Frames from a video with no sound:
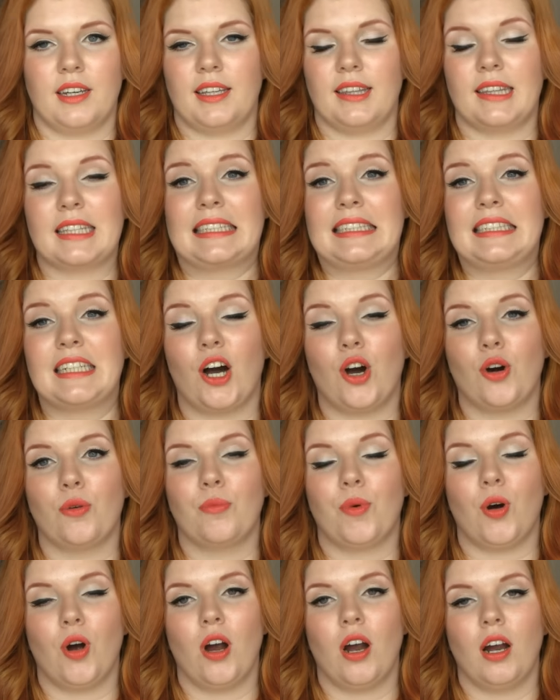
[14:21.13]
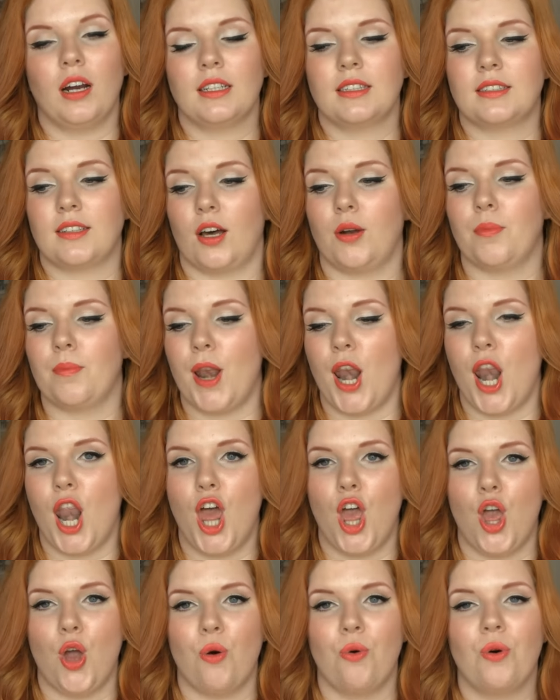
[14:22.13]
the down
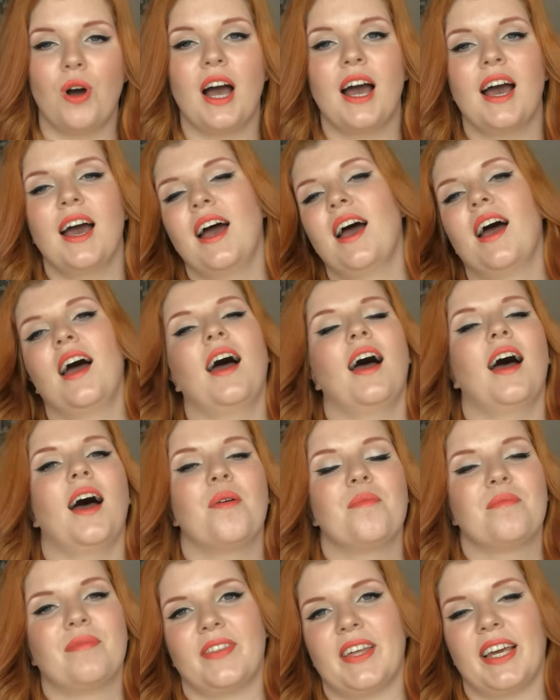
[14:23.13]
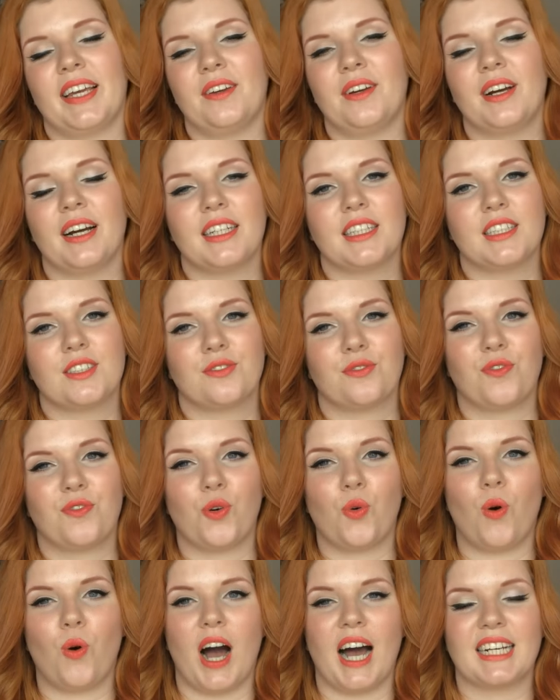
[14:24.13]
below. Thank you guys
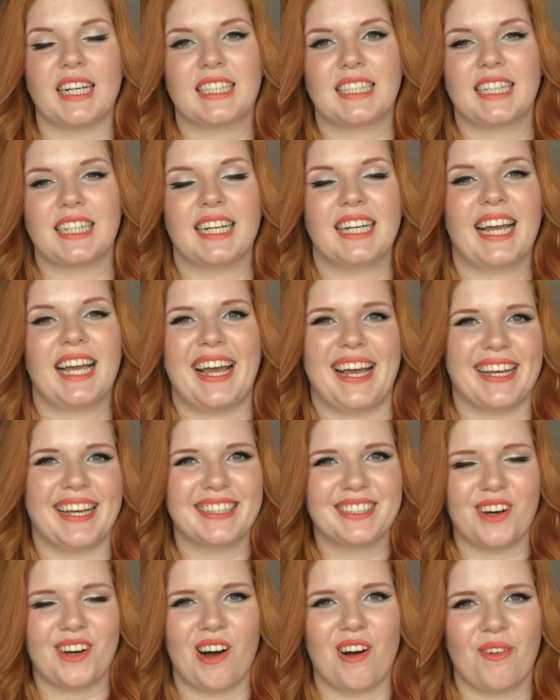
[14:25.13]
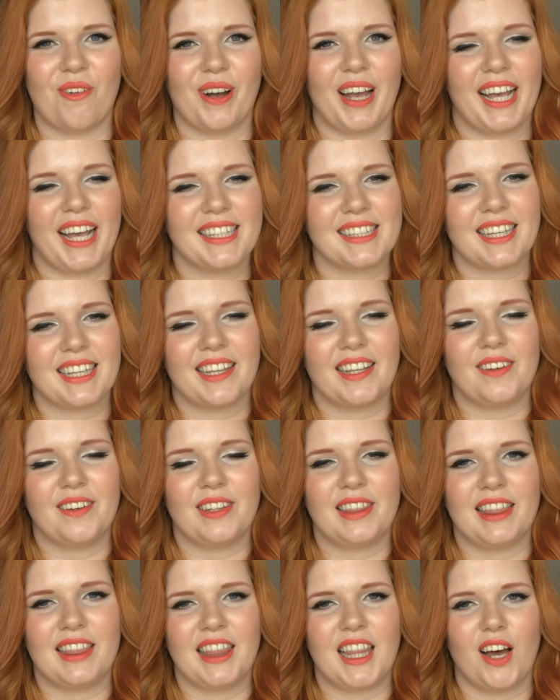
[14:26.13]
for watching. As always,
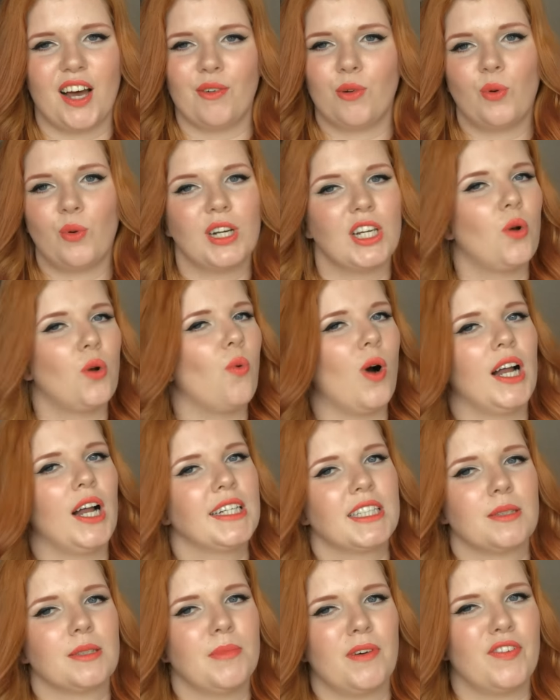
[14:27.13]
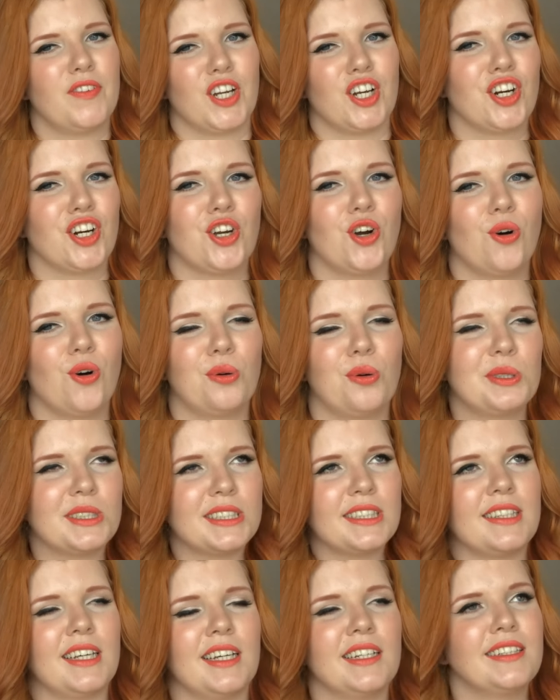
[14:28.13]
I love it when you watch my
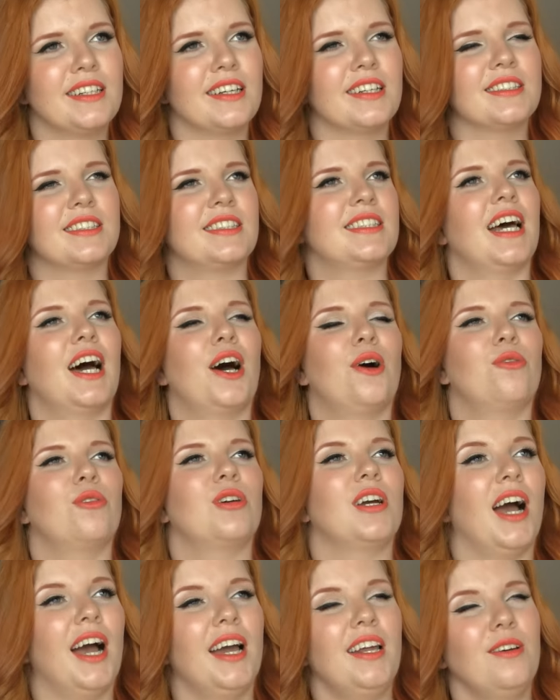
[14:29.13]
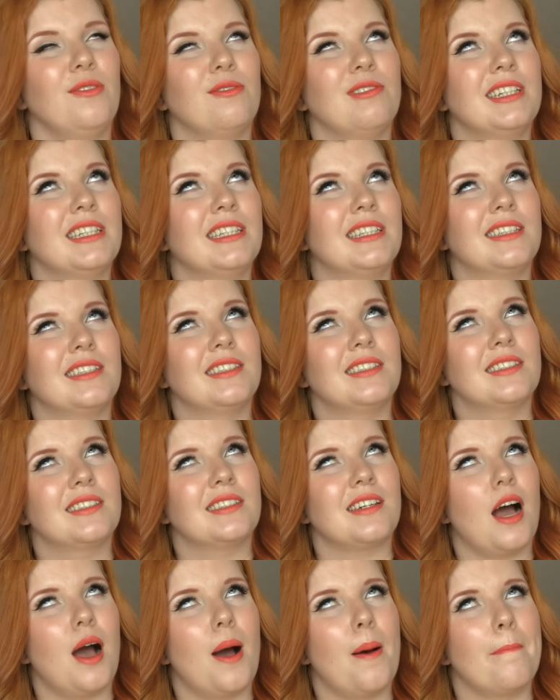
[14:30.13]
videos. That does sound kind of
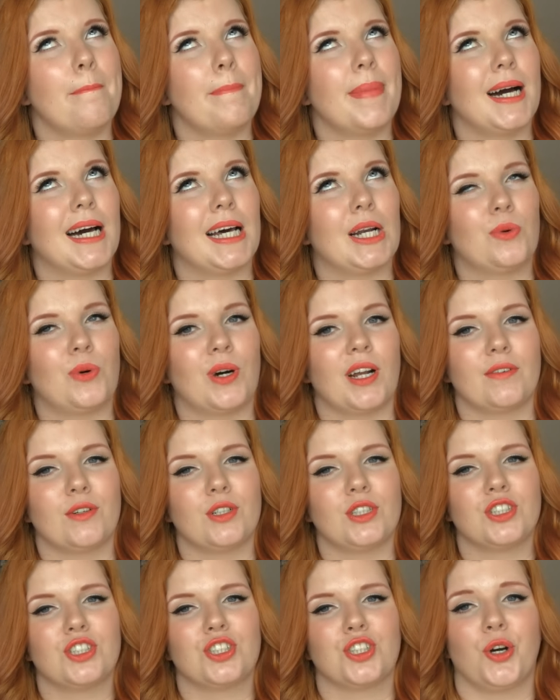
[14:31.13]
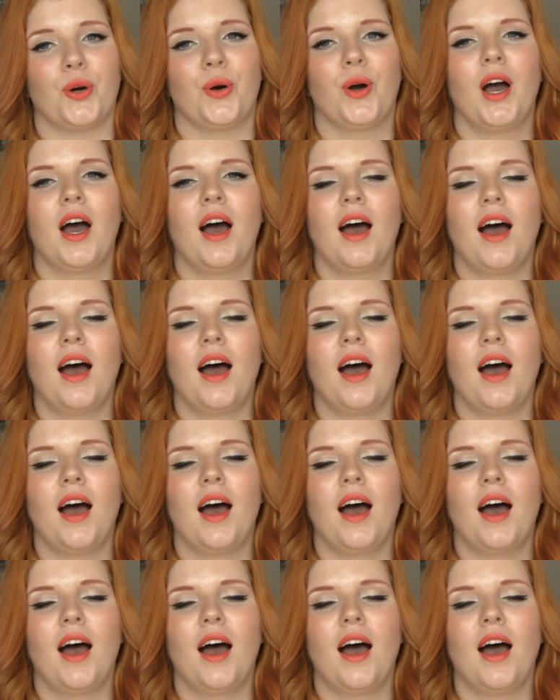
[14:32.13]
weird, but whatever, it's true.